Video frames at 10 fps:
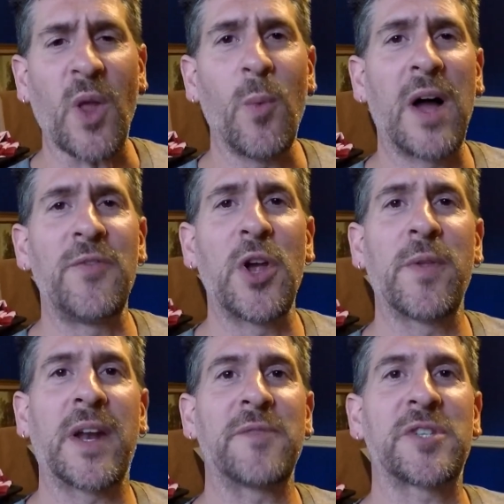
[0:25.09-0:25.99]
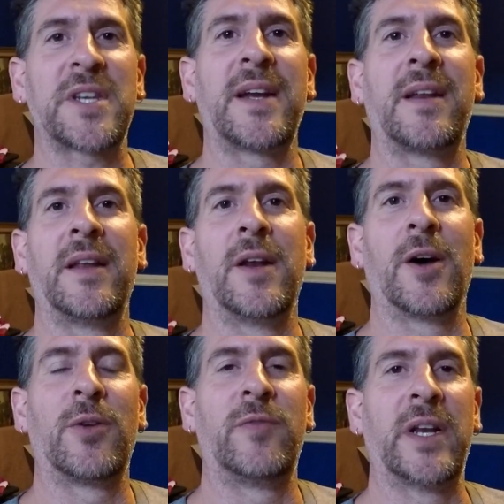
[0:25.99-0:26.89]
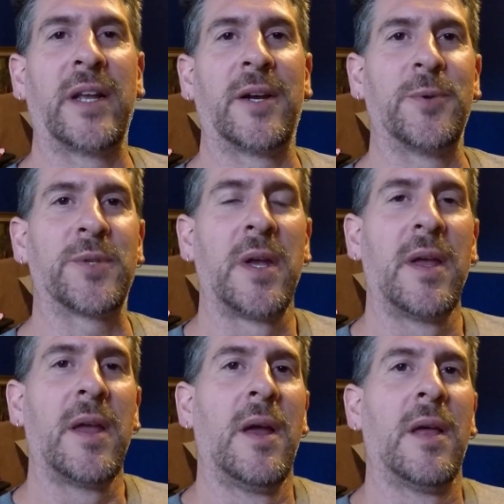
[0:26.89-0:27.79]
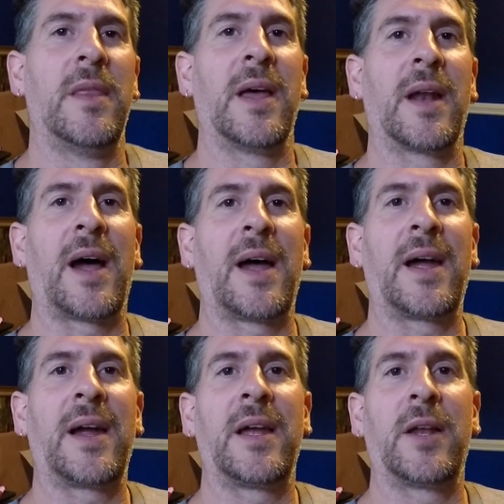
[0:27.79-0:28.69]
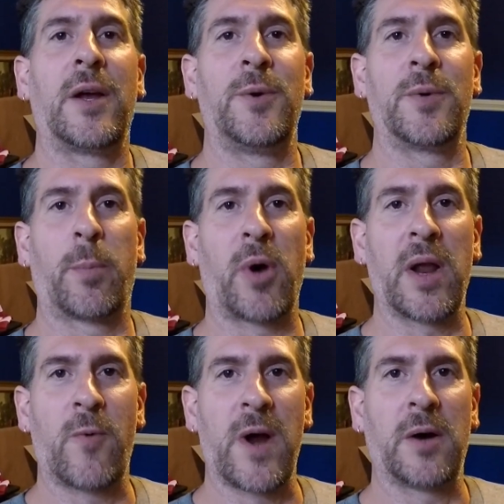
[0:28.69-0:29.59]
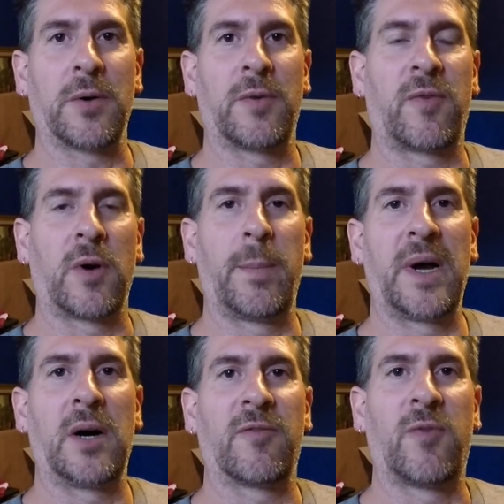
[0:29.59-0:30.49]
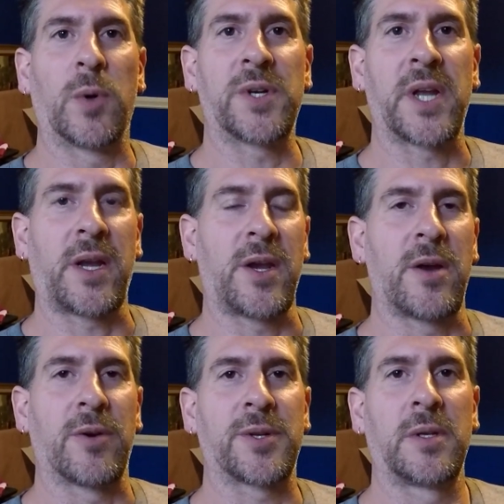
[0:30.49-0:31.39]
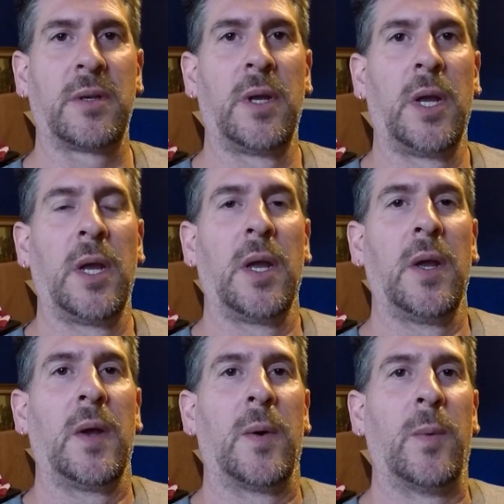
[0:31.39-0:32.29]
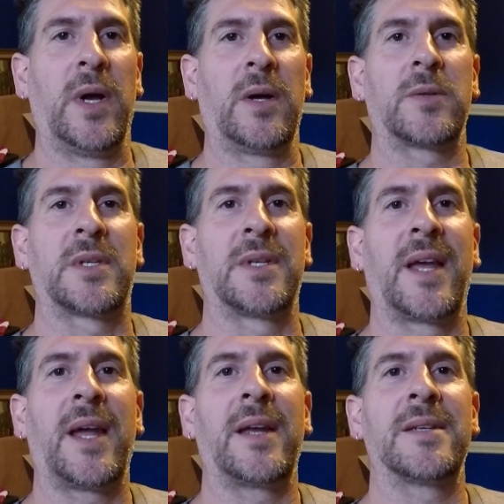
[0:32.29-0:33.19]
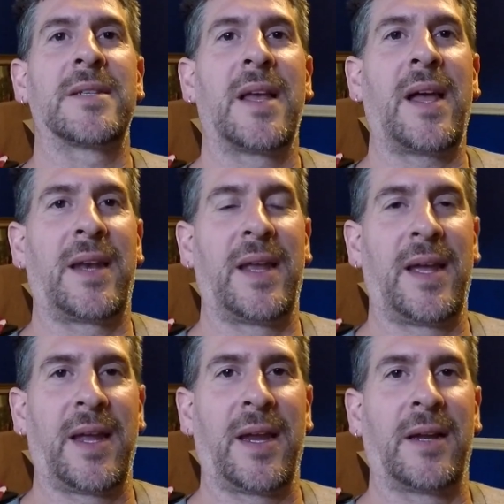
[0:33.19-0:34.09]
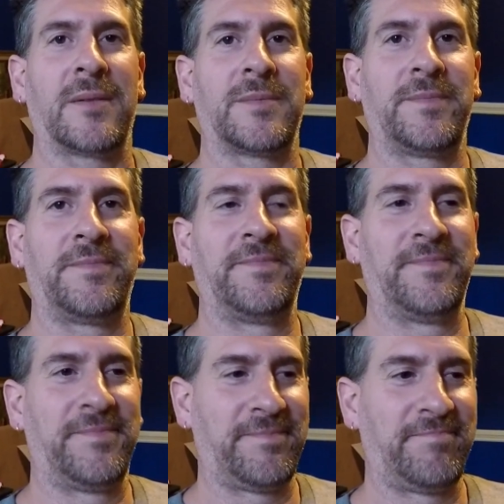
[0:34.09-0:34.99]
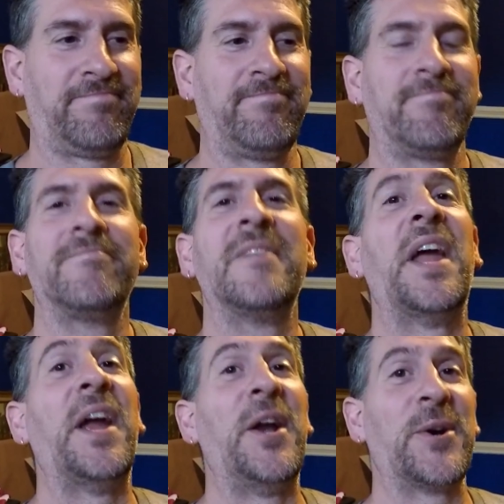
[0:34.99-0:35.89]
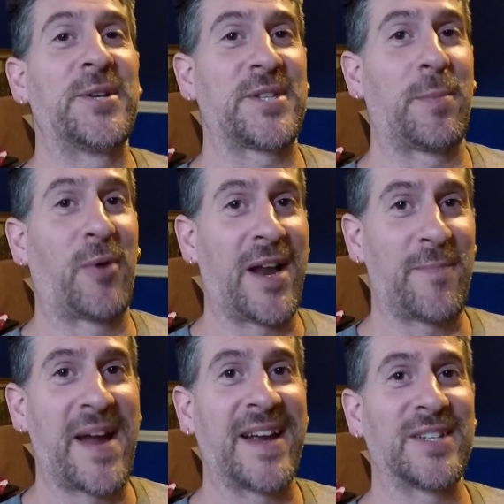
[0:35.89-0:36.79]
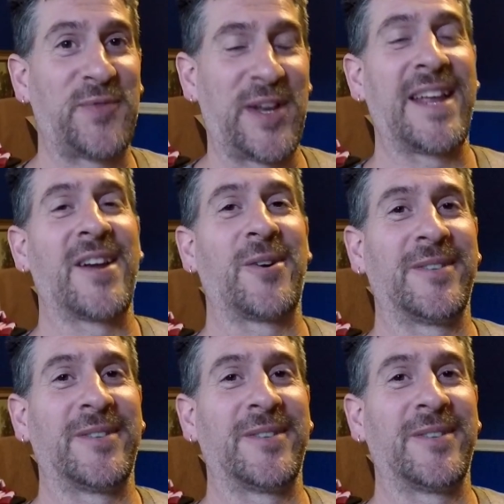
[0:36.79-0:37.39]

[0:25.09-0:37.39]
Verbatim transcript: Well, I know that I've stated in other videos that I had owned a bread route for about 14 years. Well, today is that day. Here is the bread man's video.